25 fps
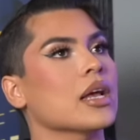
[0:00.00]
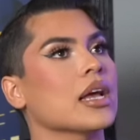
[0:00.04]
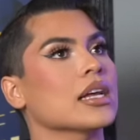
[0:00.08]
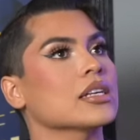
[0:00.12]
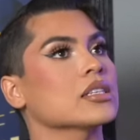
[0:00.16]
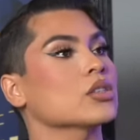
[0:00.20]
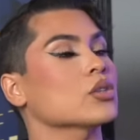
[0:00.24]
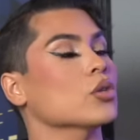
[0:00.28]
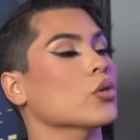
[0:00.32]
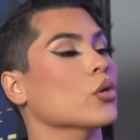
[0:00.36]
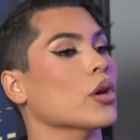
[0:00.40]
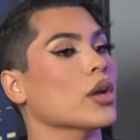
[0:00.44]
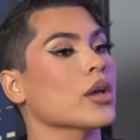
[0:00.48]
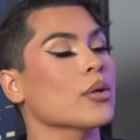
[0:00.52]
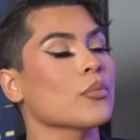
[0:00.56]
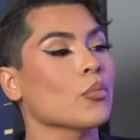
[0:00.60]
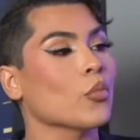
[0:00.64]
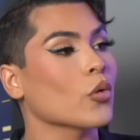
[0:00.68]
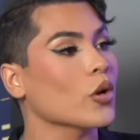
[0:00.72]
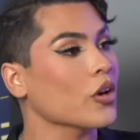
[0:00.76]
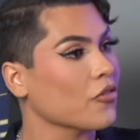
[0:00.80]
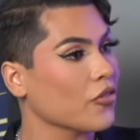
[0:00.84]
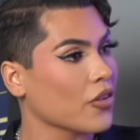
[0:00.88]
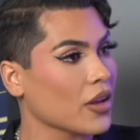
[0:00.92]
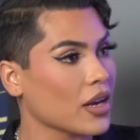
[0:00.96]
Estoy
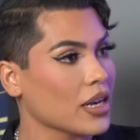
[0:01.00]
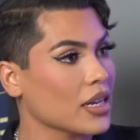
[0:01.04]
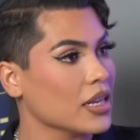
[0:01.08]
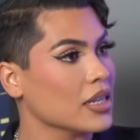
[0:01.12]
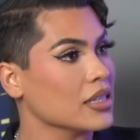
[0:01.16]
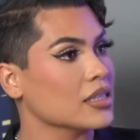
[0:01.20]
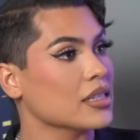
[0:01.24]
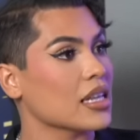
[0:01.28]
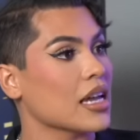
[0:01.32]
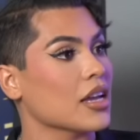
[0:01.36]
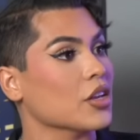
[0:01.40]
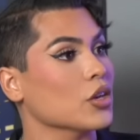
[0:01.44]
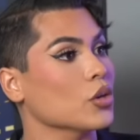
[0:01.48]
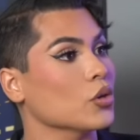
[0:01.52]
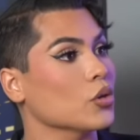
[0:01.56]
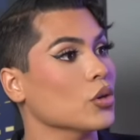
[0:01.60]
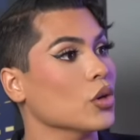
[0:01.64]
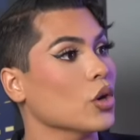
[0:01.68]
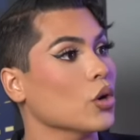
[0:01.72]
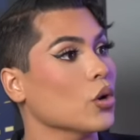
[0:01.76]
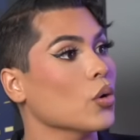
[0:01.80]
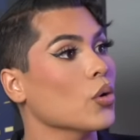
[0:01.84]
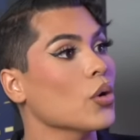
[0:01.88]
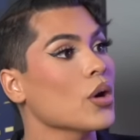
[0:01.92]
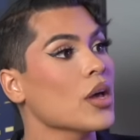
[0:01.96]
muy feliz that, you
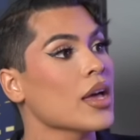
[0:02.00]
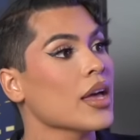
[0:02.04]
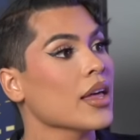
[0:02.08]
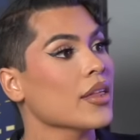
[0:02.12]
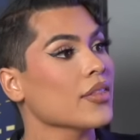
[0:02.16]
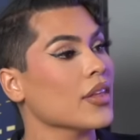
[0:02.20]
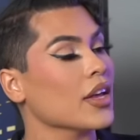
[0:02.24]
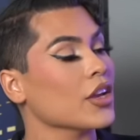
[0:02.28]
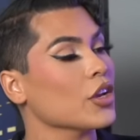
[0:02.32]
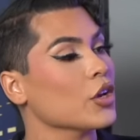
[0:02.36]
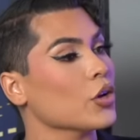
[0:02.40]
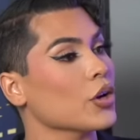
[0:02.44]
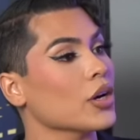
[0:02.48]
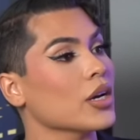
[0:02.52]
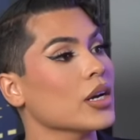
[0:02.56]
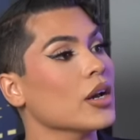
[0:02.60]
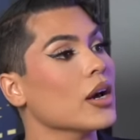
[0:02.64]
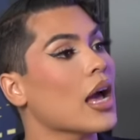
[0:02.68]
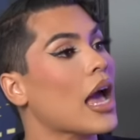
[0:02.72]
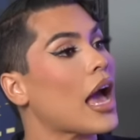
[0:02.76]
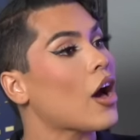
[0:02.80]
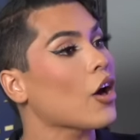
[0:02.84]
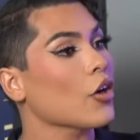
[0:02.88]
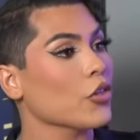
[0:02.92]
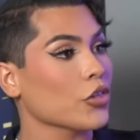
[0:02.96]
know, that you're in
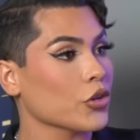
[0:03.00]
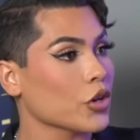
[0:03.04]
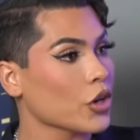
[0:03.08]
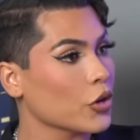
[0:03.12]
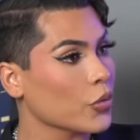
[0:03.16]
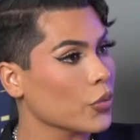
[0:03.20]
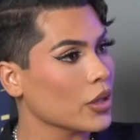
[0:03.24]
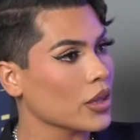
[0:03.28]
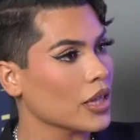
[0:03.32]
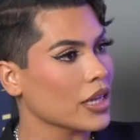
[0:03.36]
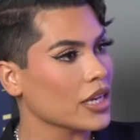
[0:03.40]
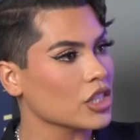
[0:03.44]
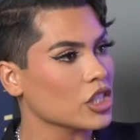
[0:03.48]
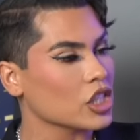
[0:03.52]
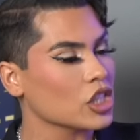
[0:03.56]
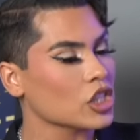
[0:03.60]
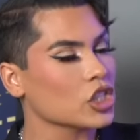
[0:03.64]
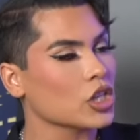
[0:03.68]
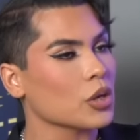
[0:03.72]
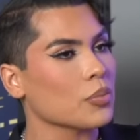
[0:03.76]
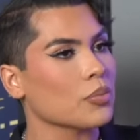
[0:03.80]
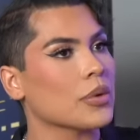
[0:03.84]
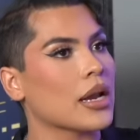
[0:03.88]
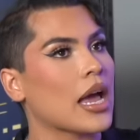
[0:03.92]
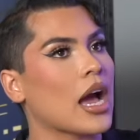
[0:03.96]
a healthier
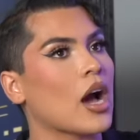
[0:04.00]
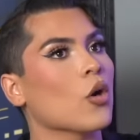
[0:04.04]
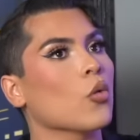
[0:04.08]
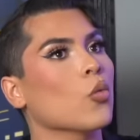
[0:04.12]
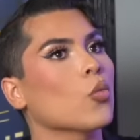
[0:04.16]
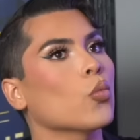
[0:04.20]
relationship now.